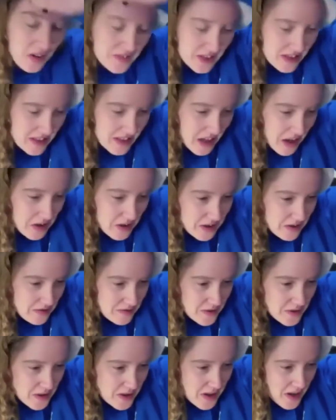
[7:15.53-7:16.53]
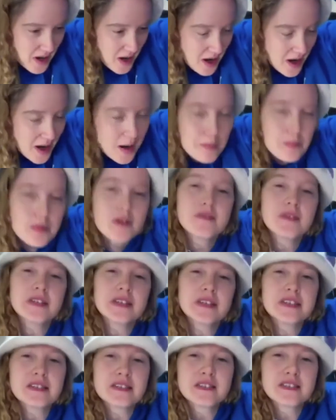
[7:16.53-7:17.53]
in clowning for a number of
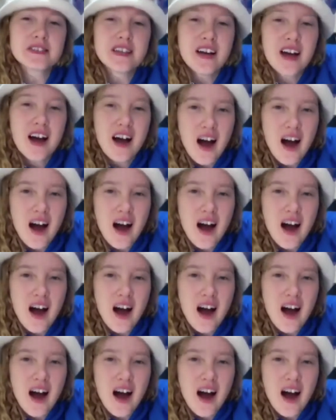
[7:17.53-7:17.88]
years.